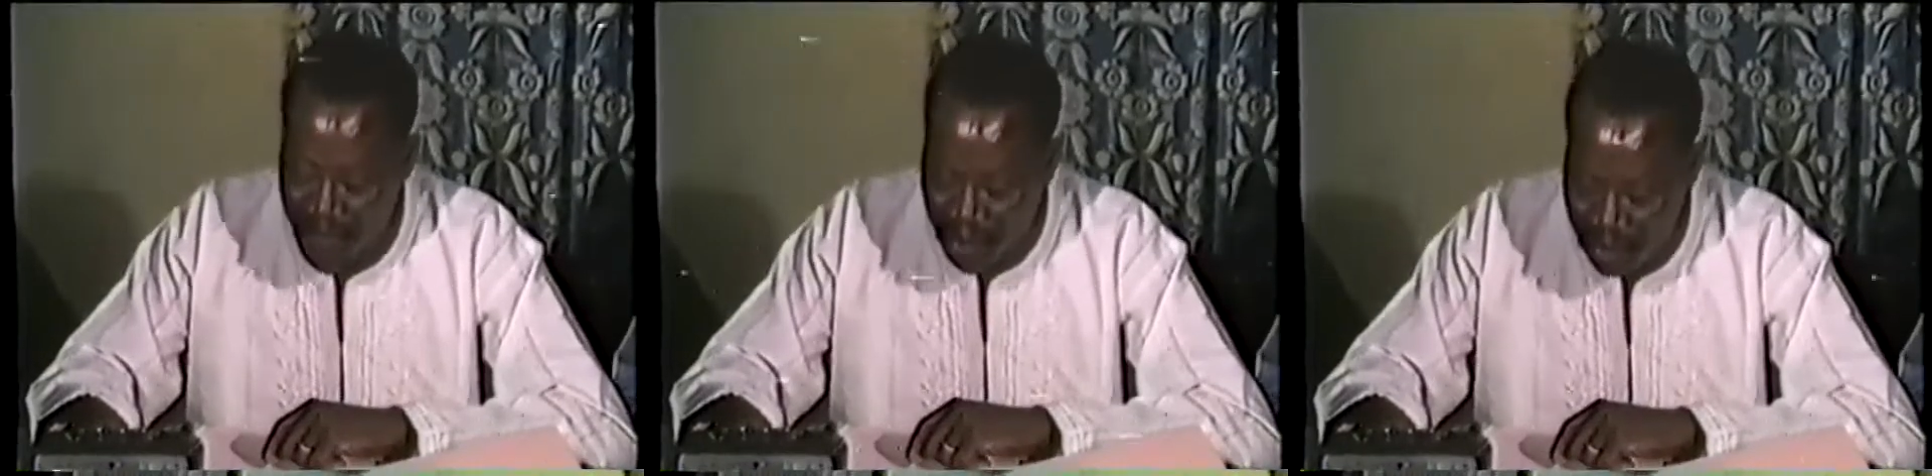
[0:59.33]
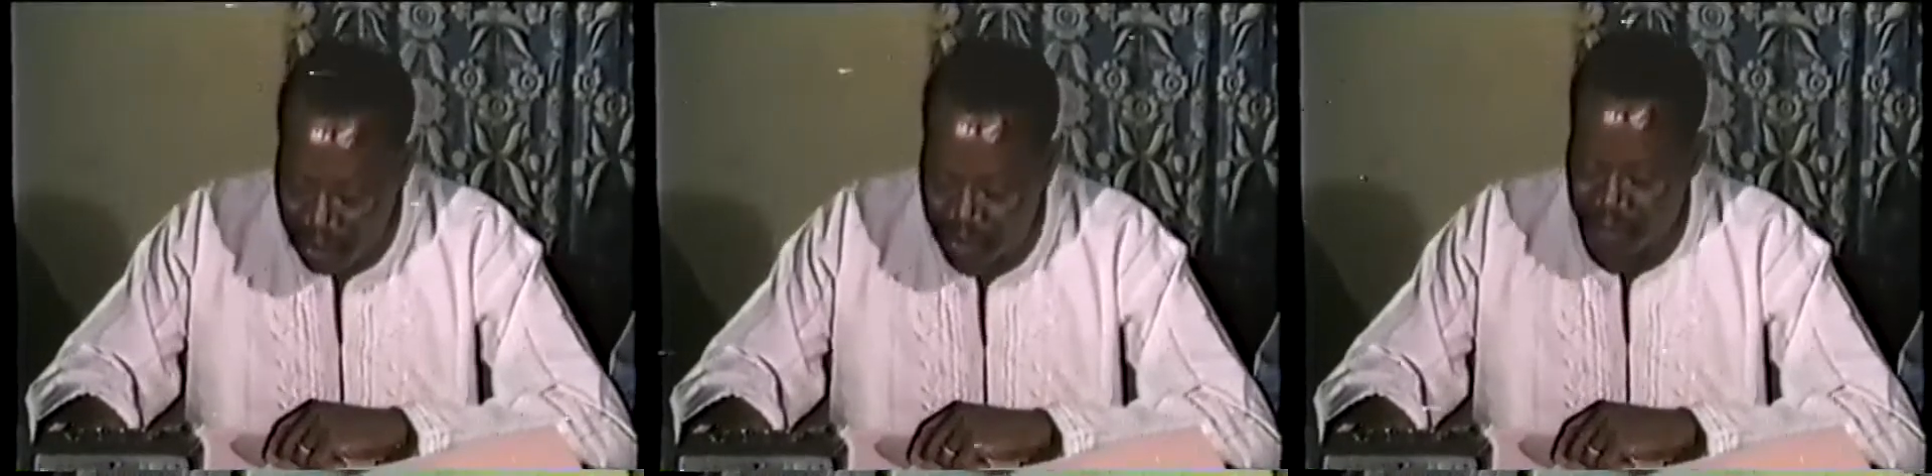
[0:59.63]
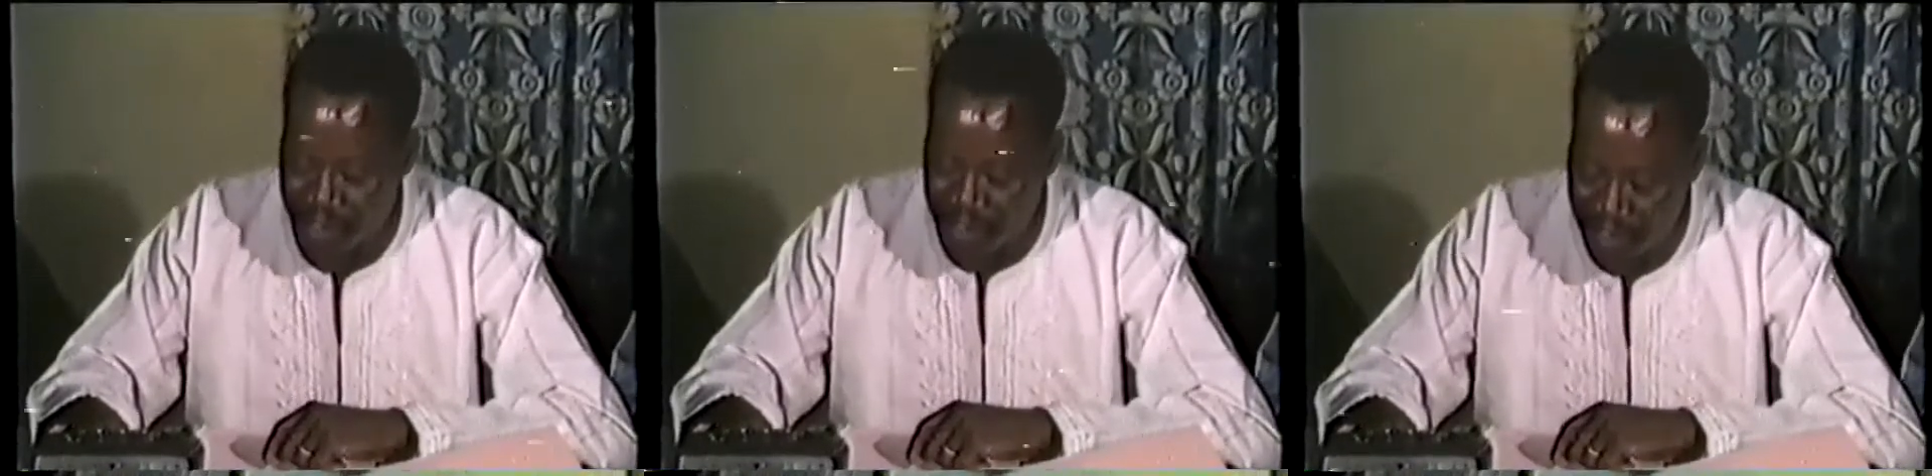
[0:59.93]
gone
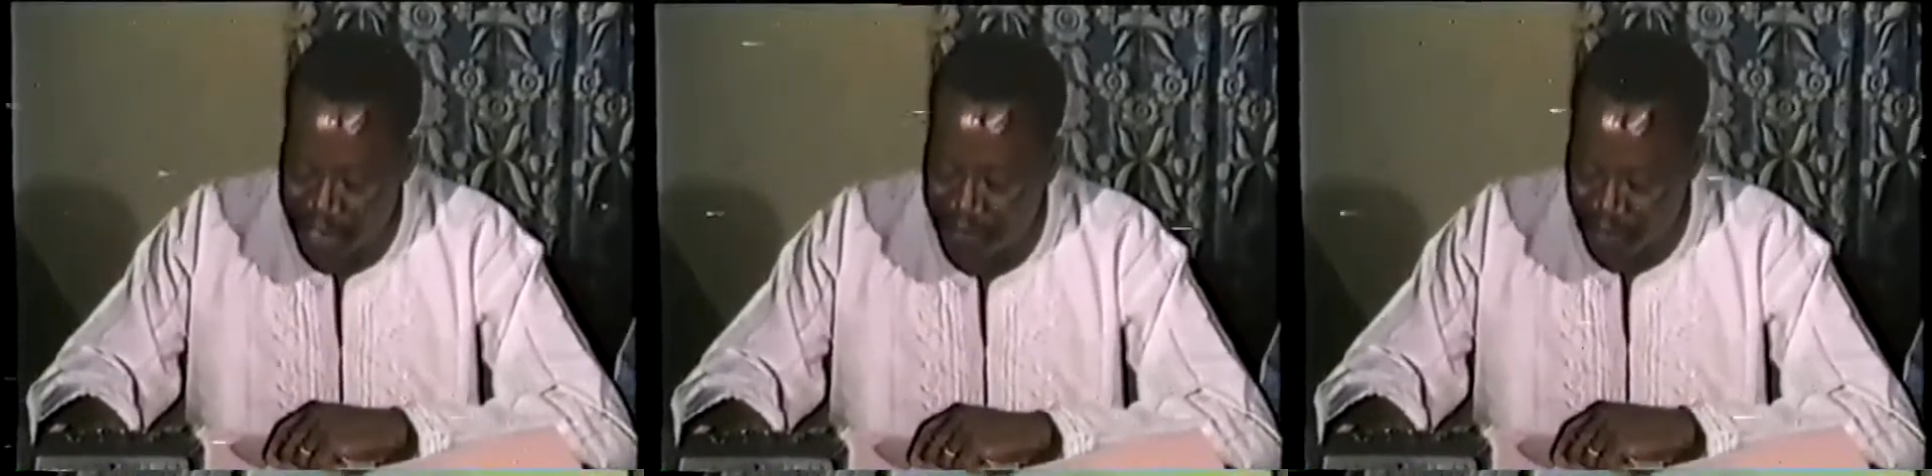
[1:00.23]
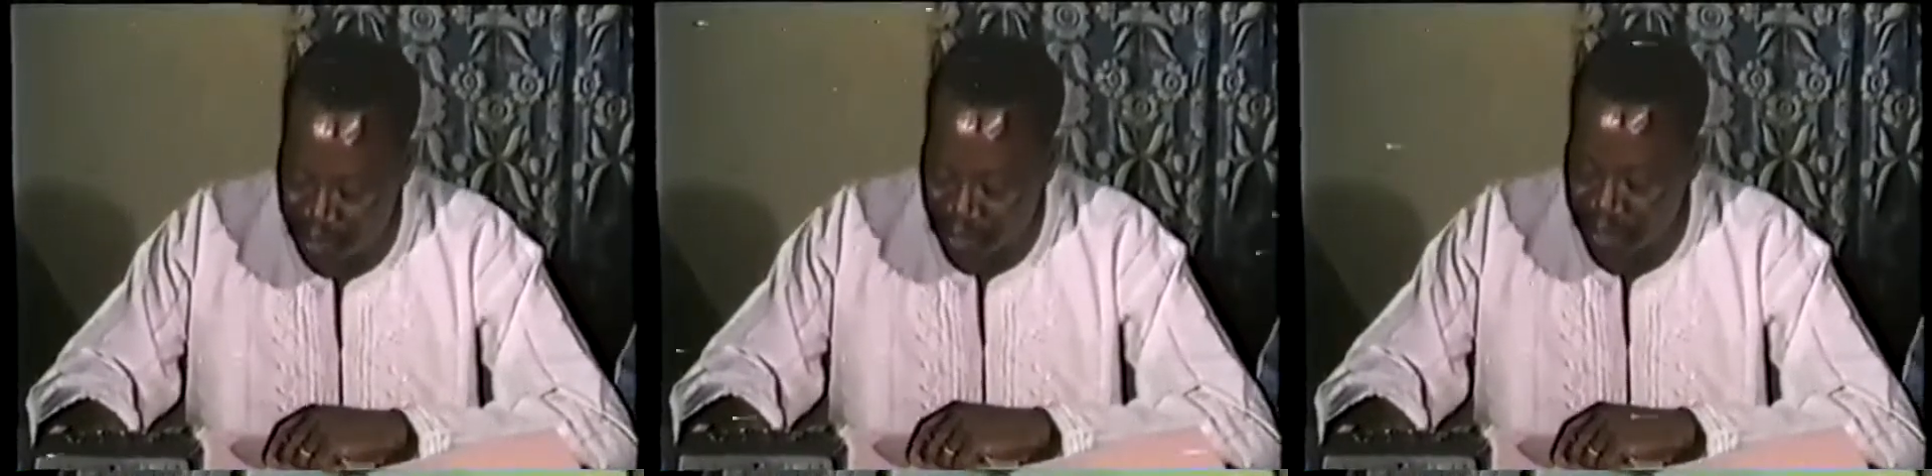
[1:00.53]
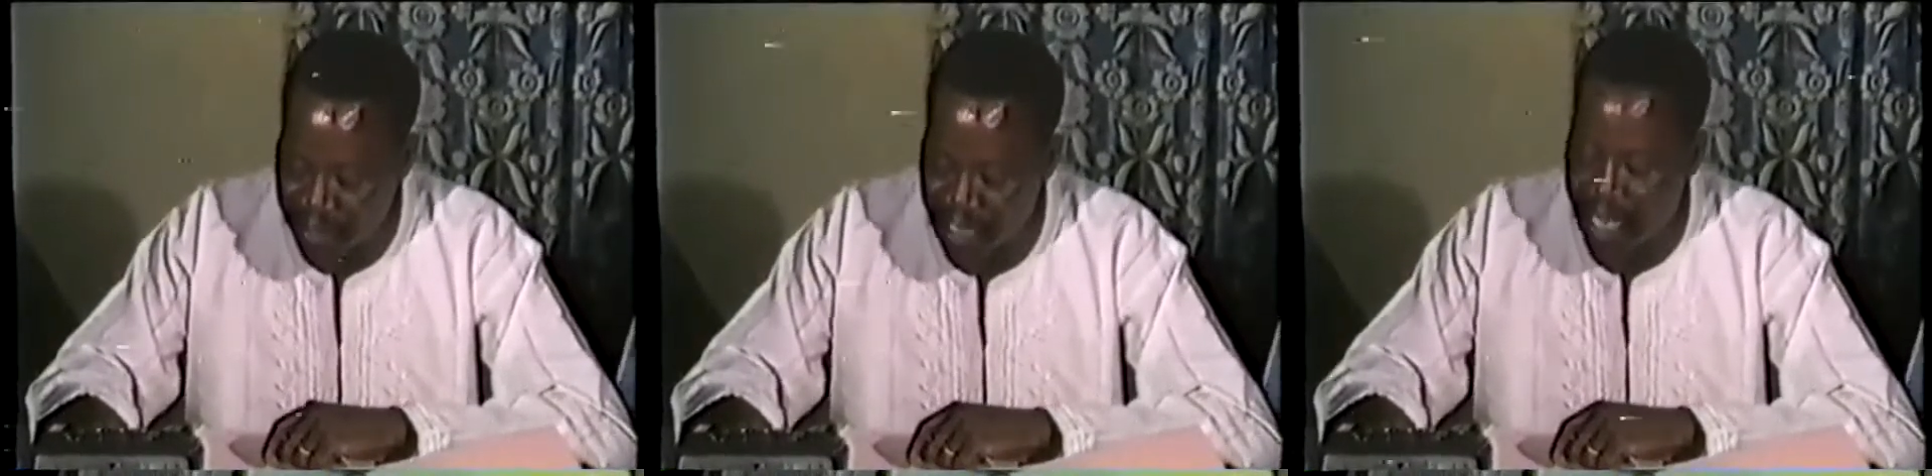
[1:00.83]
to Ivory Coast